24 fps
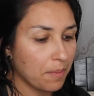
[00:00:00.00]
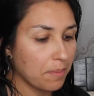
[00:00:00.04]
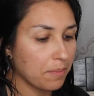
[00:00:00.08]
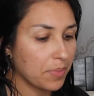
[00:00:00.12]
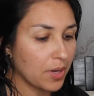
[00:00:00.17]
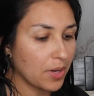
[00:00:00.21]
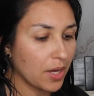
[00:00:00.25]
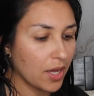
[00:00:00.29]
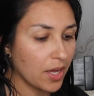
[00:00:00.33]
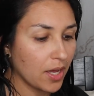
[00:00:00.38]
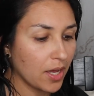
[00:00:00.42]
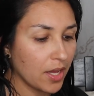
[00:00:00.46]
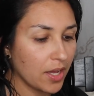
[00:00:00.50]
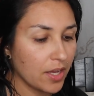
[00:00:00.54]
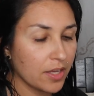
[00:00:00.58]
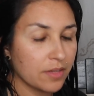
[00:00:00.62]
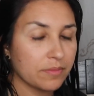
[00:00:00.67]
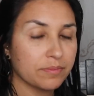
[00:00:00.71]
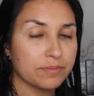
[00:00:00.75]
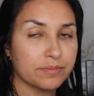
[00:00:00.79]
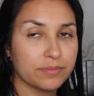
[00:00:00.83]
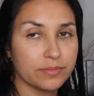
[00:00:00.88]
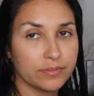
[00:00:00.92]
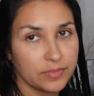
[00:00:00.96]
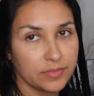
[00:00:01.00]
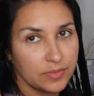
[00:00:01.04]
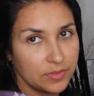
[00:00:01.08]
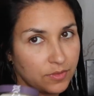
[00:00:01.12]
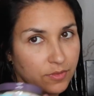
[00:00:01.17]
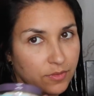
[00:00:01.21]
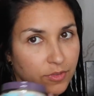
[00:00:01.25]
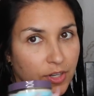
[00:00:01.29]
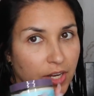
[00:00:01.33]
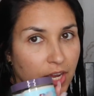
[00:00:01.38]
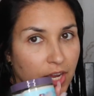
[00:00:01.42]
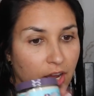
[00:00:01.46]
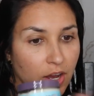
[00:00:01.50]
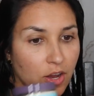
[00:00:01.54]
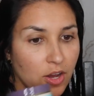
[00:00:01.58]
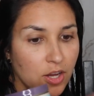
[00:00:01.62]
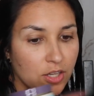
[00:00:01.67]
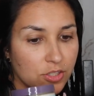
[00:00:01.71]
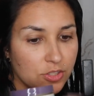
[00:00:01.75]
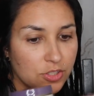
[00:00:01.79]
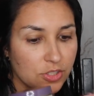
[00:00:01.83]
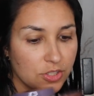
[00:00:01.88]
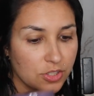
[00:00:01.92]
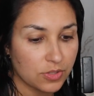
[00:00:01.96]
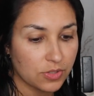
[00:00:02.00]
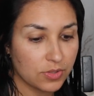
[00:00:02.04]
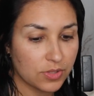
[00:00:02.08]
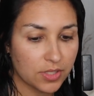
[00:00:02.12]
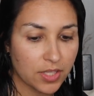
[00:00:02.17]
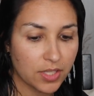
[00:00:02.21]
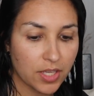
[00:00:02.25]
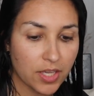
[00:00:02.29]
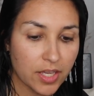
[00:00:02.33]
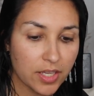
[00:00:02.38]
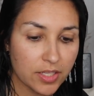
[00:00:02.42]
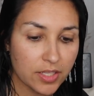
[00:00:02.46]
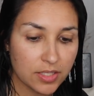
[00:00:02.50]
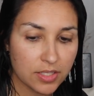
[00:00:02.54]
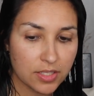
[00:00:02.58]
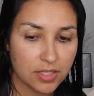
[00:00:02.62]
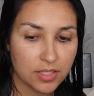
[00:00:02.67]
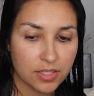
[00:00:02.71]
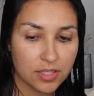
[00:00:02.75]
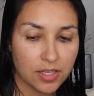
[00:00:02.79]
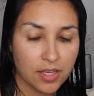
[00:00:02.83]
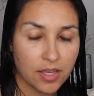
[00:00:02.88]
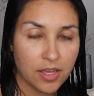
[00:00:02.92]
But for now, I'll just use this,